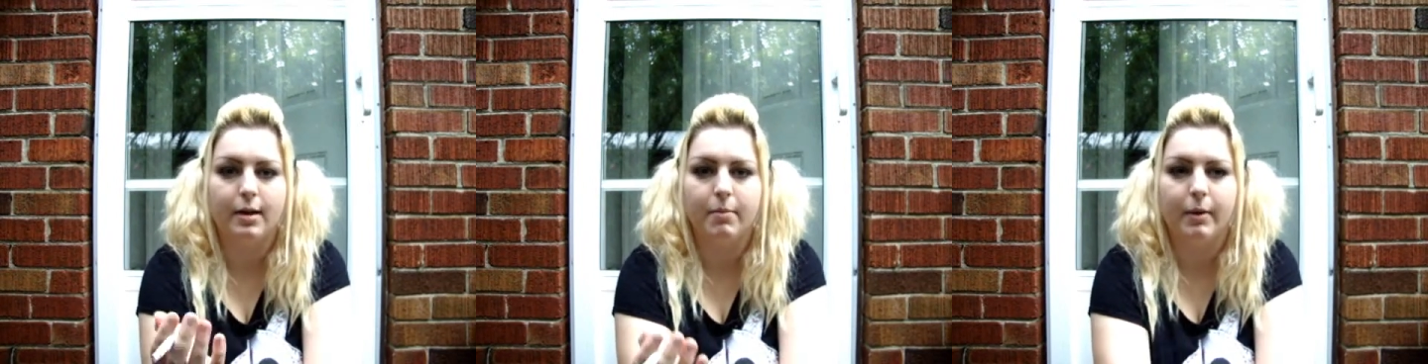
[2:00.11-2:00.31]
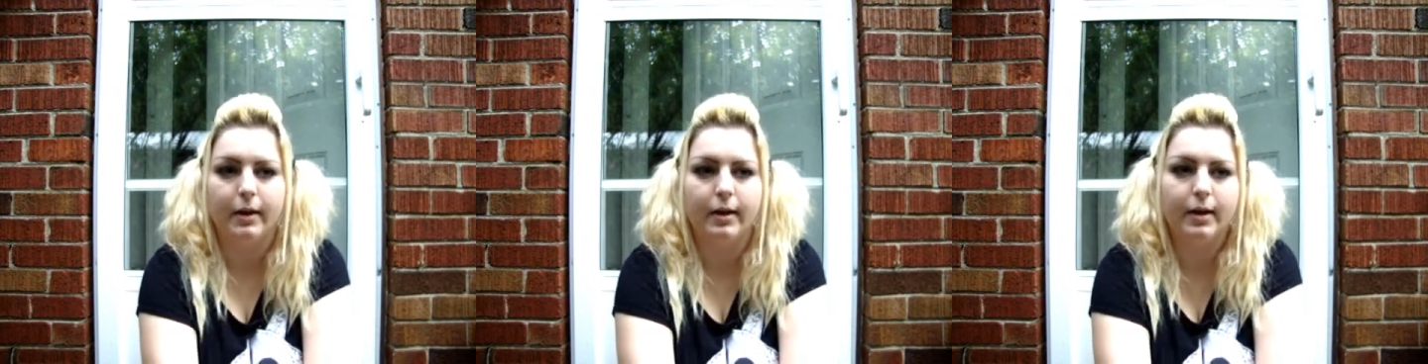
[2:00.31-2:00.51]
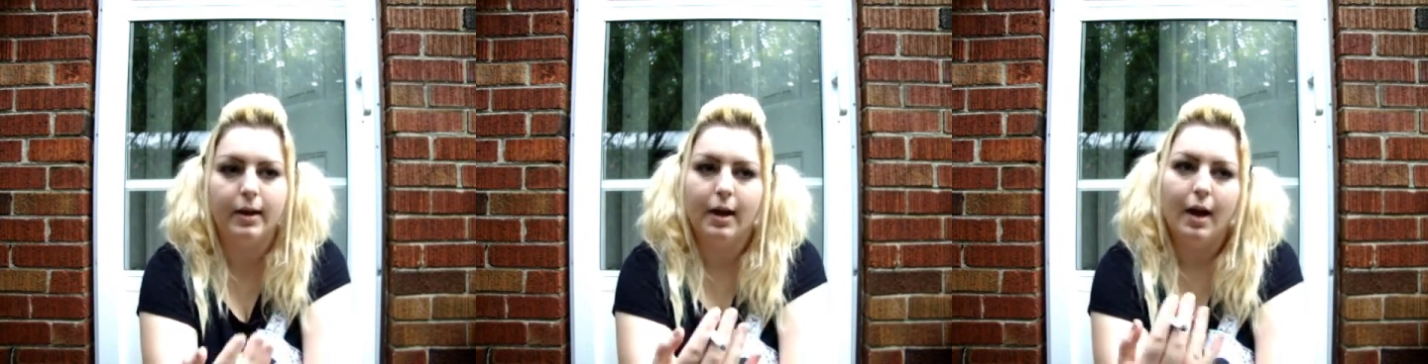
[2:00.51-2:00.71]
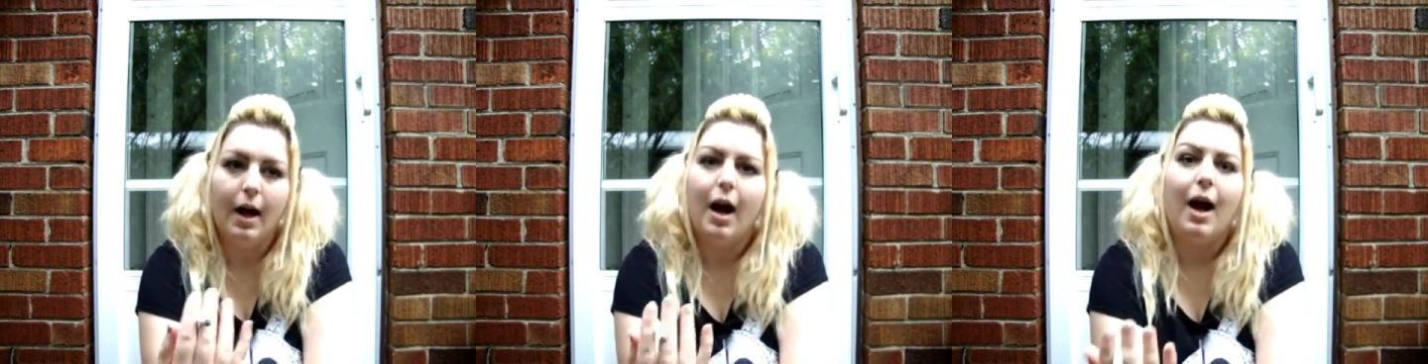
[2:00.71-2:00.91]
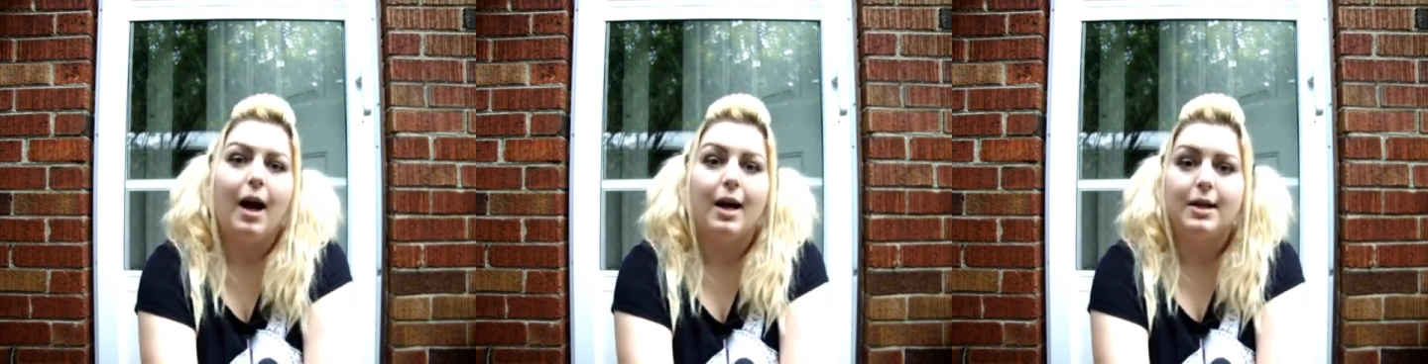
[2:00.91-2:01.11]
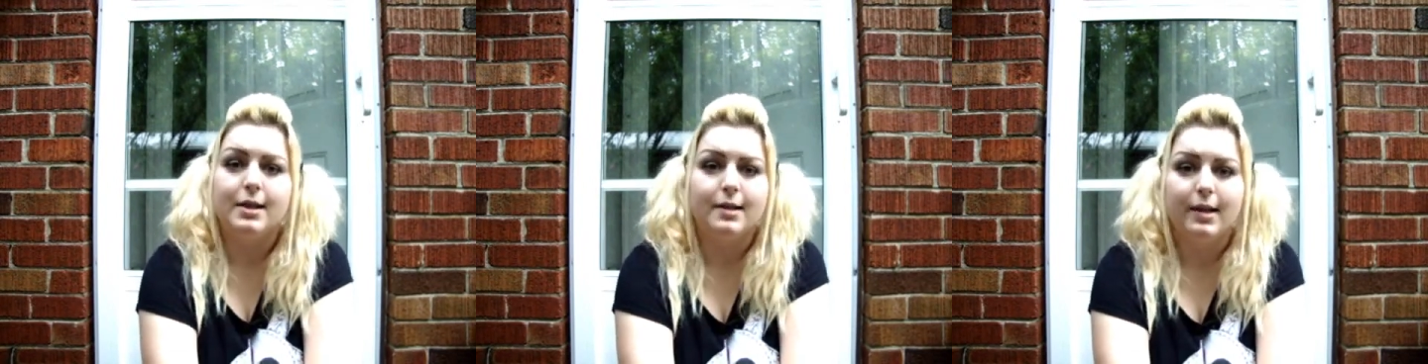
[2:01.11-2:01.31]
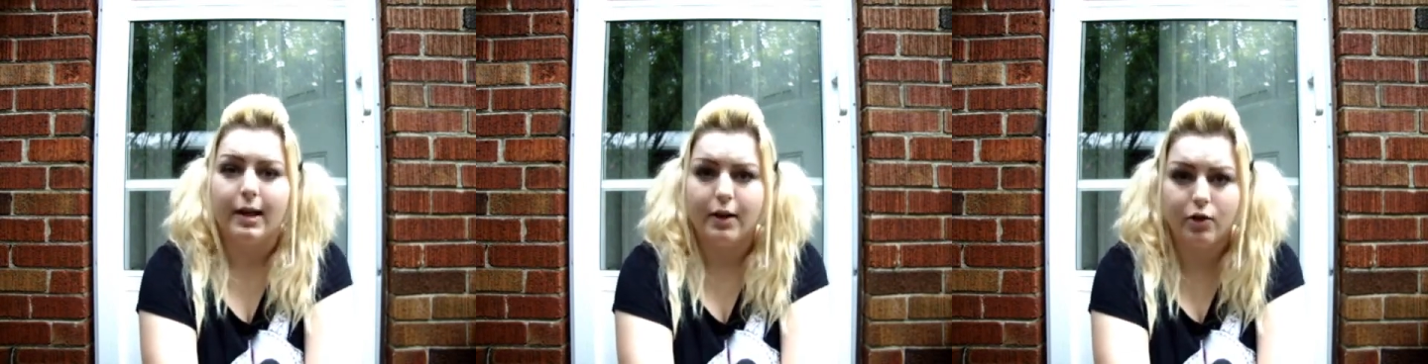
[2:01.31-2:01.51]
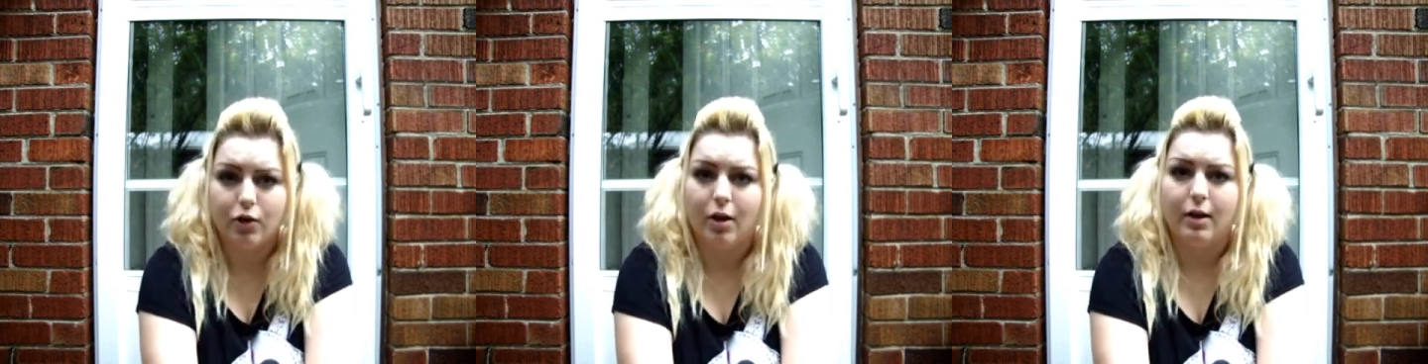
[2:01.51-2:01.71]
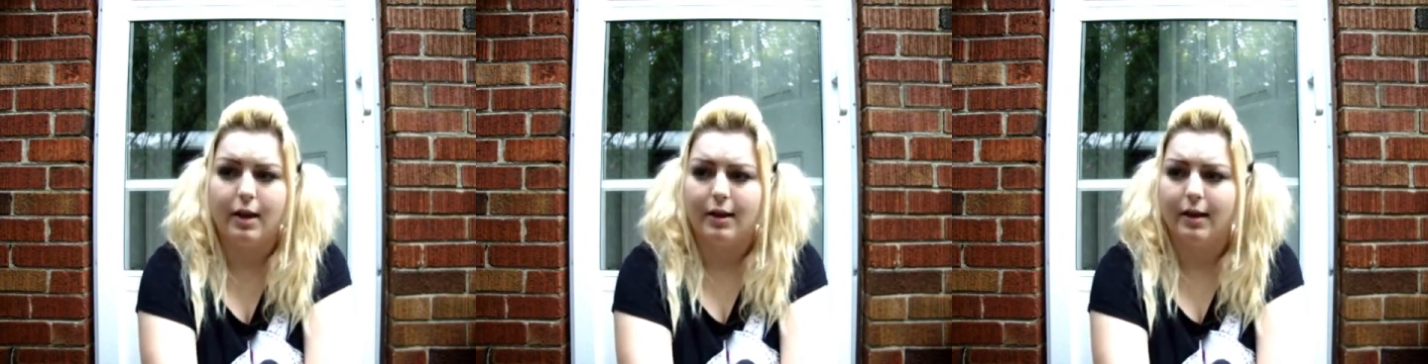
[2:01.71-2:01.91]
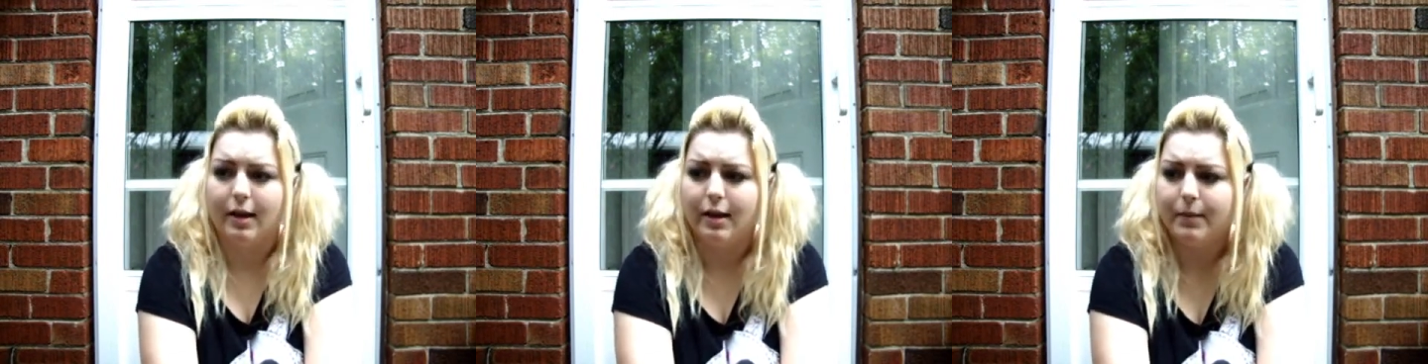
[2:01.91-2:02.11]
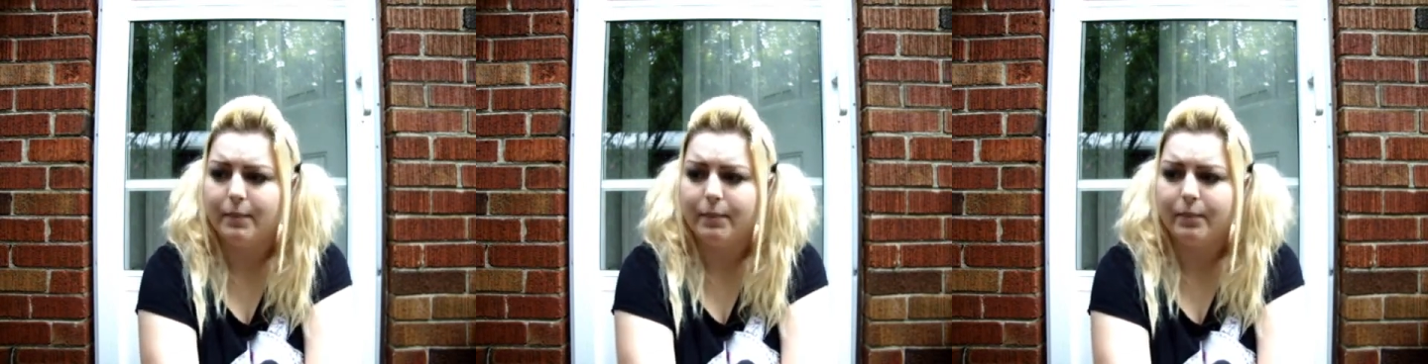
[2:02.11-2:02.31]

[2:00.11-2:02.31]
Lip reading: but I just can't draw like that.